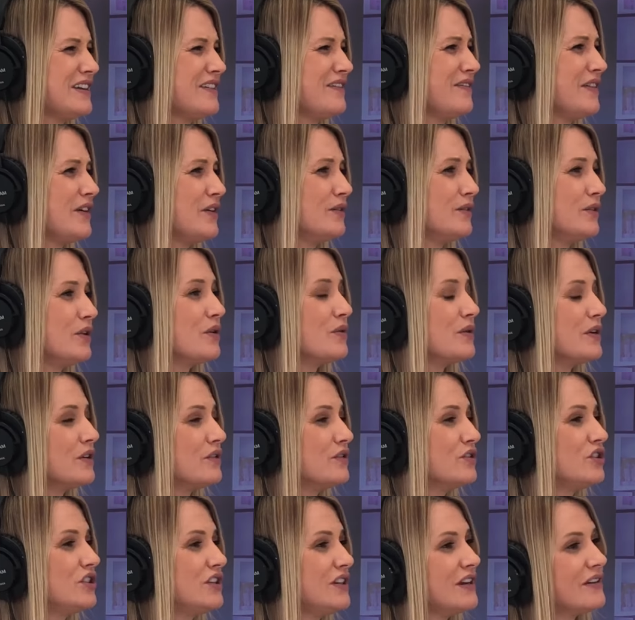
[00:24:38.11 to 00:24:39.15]
I felt low
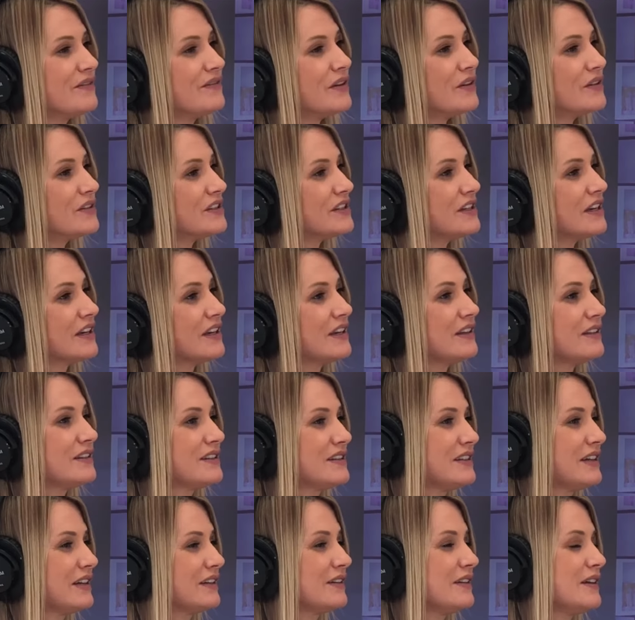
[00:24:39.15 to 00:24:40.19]
energy. I felt
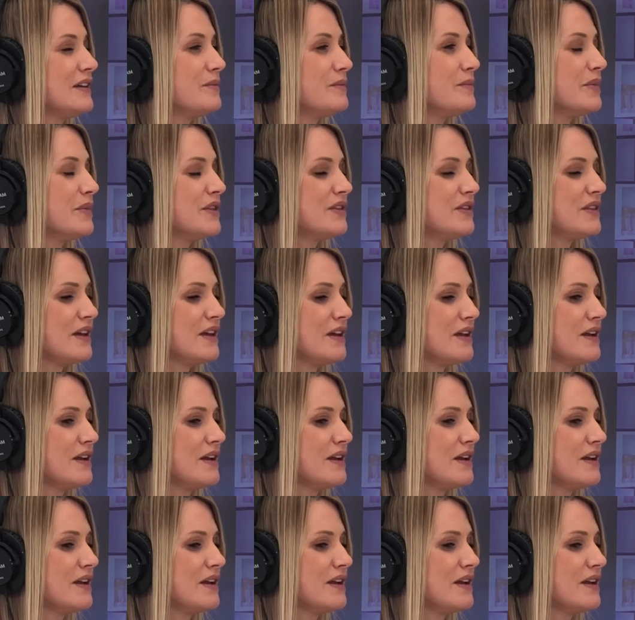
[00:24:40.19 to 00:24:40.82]
sickly, but